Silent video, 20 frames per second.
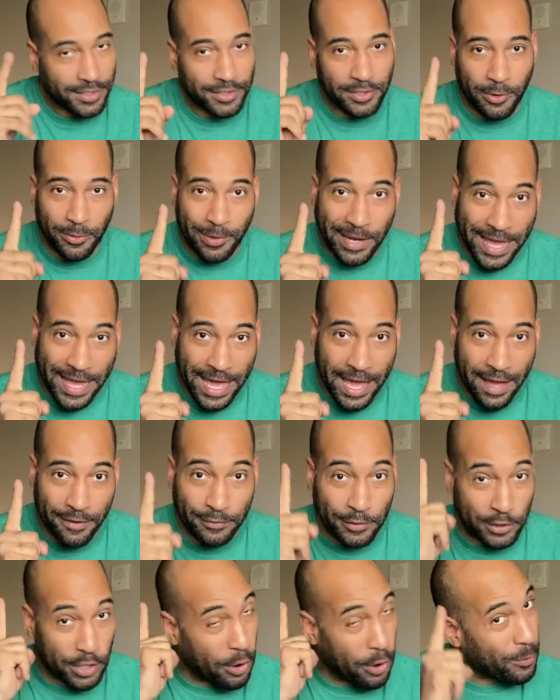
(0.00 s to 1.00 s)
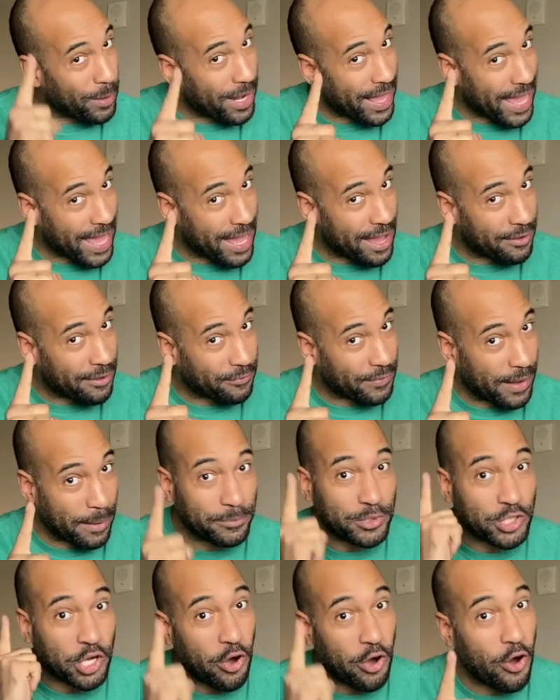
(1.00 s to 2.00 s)
Don't laugh. Don't laugh.
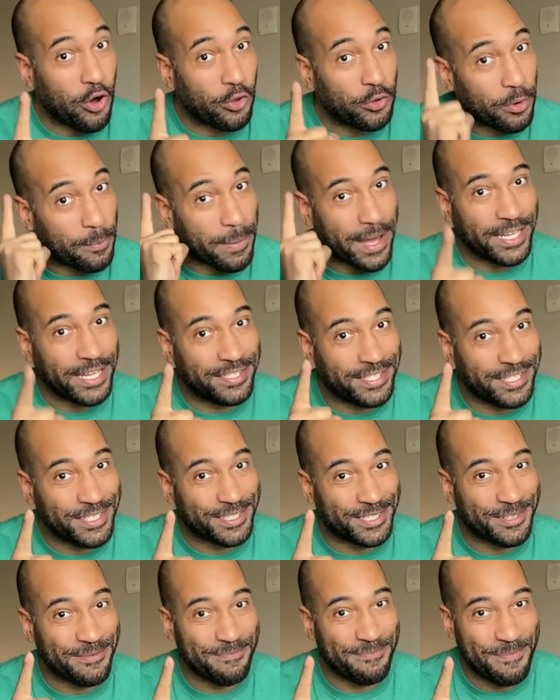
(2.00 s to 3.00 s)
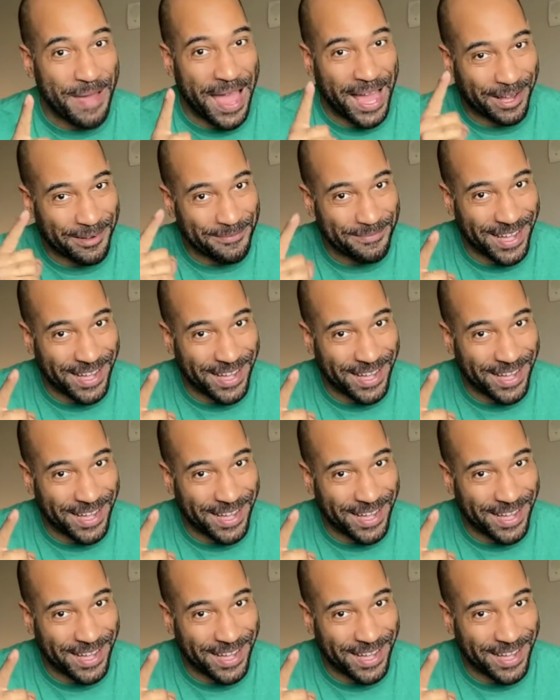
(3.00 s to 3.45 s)
I'm tall. Nobody sees the back of my